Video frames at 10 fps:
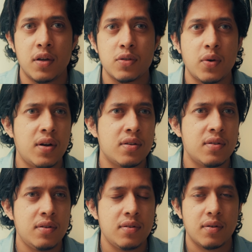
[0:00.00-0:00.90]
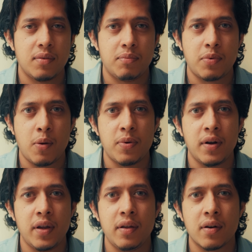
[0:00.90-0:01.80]
So it doesn't
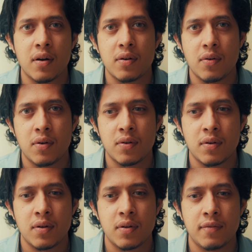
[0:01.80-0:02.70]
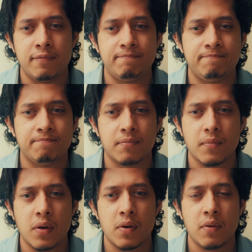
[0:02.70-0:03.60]
properly run on
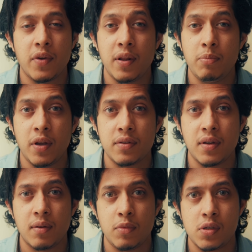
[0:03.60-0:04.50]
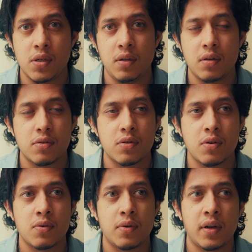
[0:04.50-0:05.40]
a very basic machine,
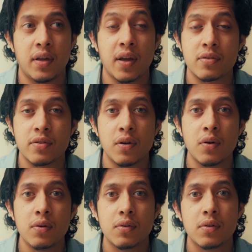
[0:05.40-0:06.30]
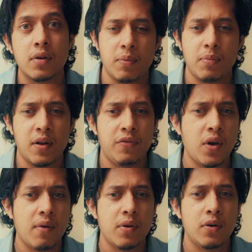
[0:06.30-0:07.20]
so it gets slow. But if you
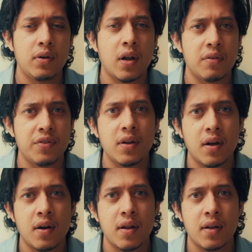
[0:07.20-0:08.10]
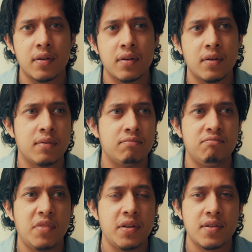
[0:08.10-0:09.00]
have a good graphic card and a
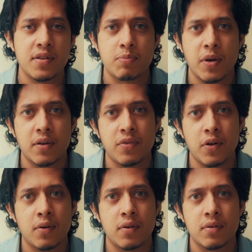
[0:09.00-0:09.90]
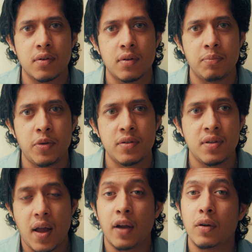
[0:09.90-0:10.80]
decent spec for your
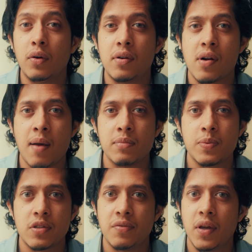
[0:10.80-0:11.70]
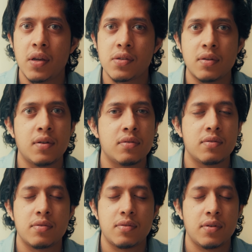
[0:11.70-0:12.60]
PC and good RAM specification,
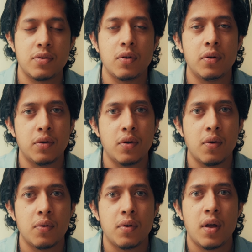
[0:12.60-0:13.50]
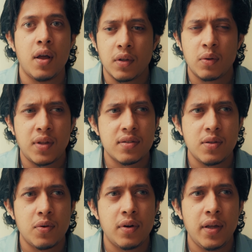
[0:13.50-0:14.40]
it's good to go. Now that's
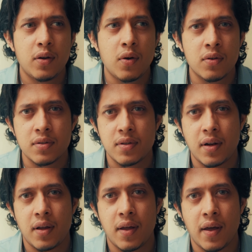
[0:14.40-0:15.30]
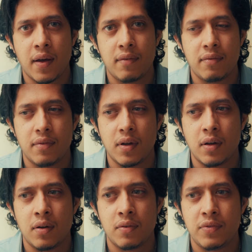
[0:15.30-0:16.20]
the only cons that I have
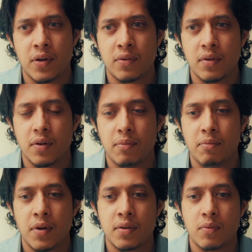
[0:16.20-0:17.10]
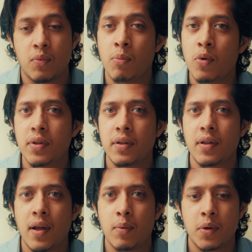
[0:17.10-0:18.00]
found. But one more thing
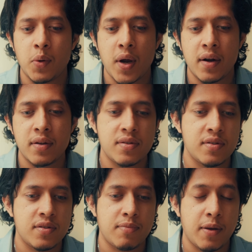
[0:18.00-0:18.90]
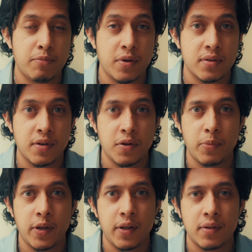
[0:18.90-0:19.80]
that I want to add is, this is my personal
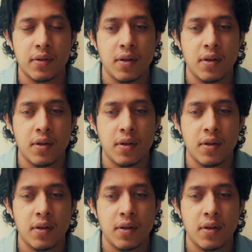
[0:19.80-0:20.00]
opinion.